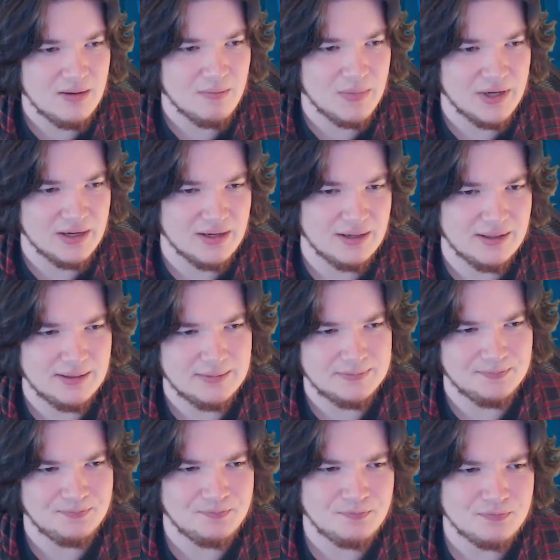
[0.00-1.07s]
But, I
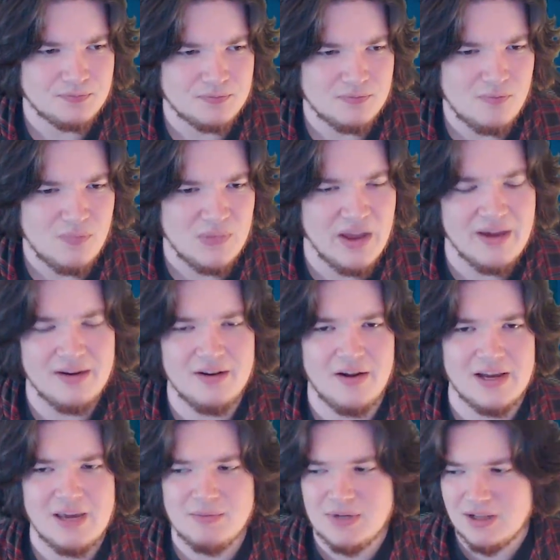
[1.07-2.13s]
don't know,
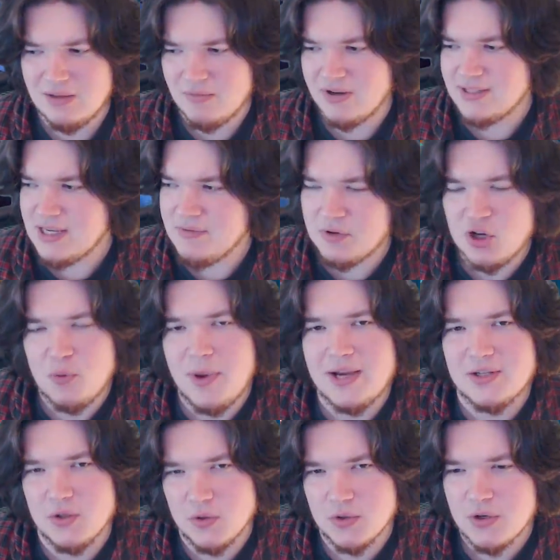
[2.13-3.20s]
I keep telling myself I'll go
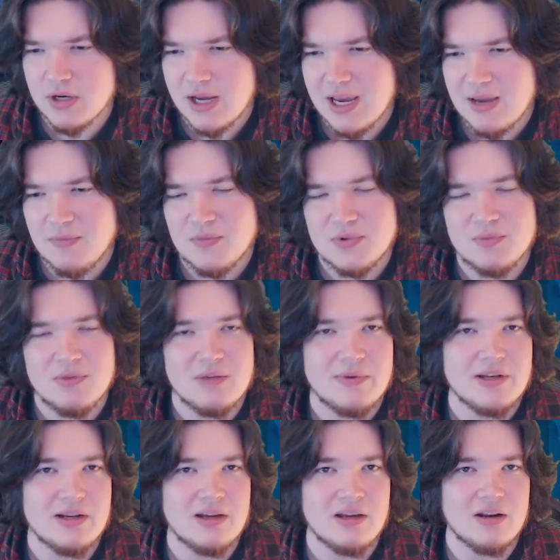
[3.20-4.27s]
back to older games,
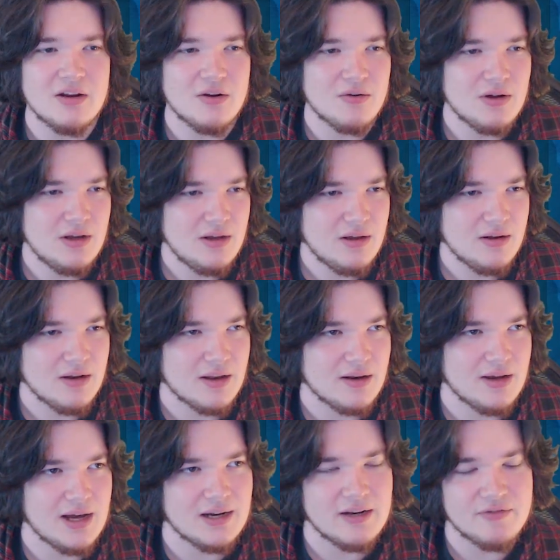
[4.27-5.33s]
maybe not, you know, not
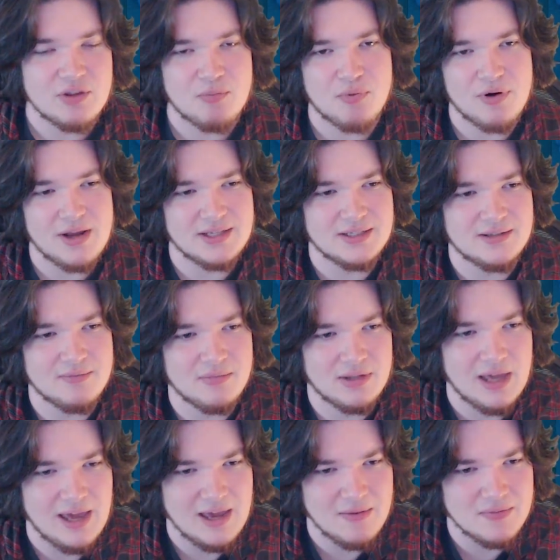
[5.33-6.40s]
hot off the press
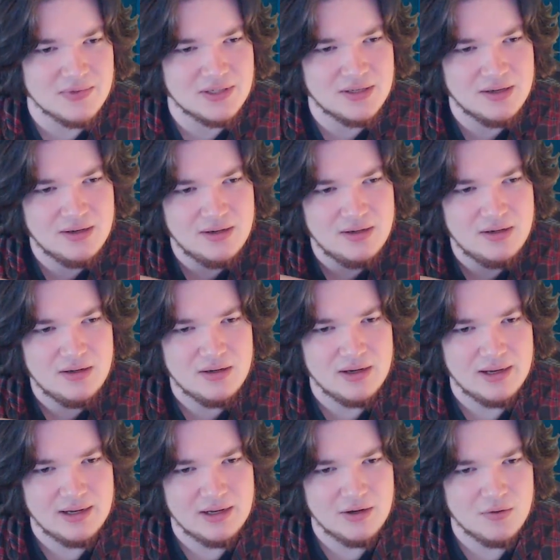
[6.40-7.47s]
games,
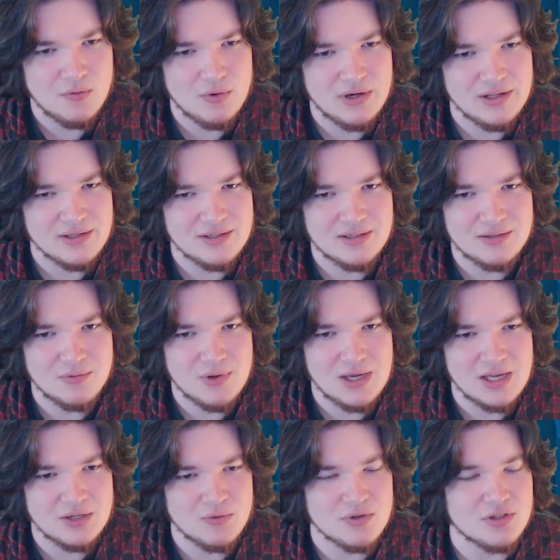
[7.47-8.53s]
once we
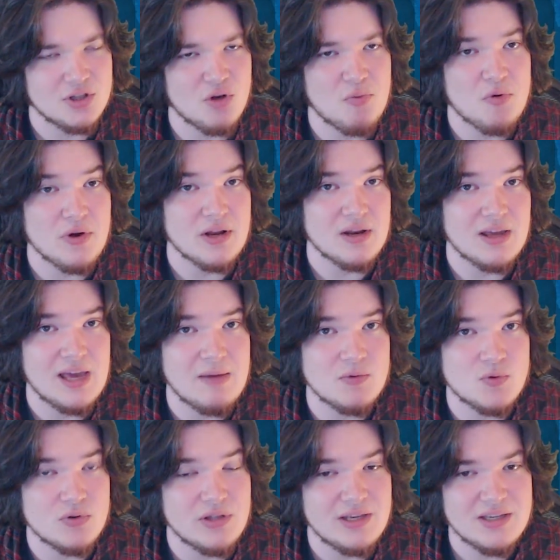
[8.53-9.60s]
get to a slow point in
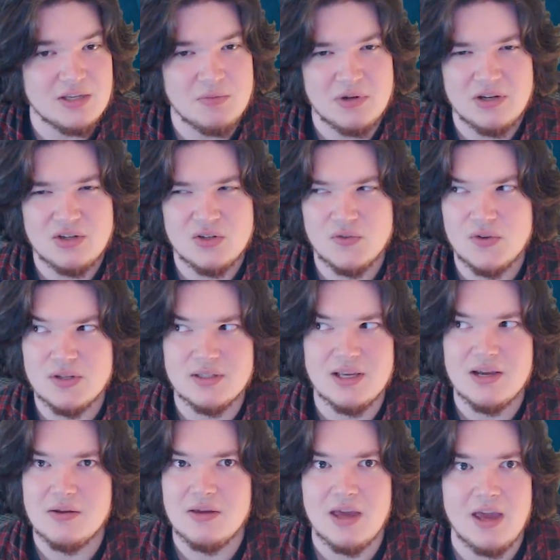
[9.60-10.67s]
games releases, but it just feels
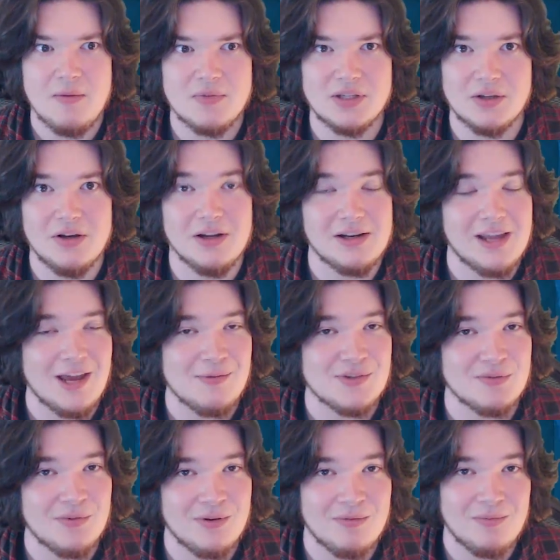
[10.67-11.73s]
like good games
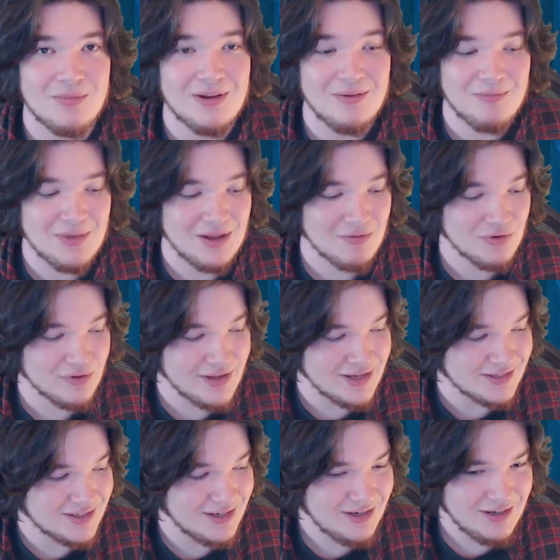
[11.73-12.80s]
have been being
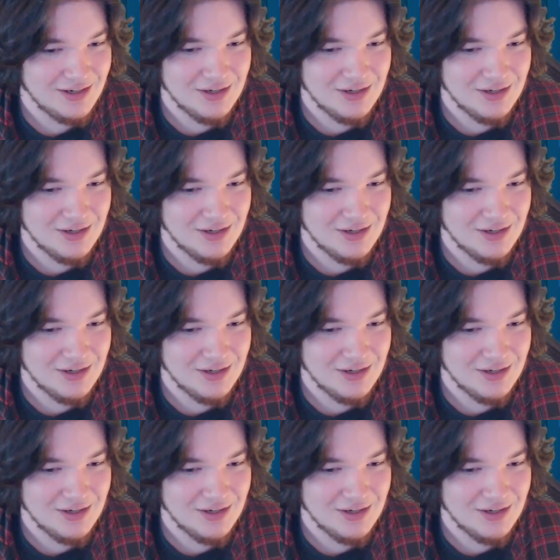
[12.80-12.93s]
released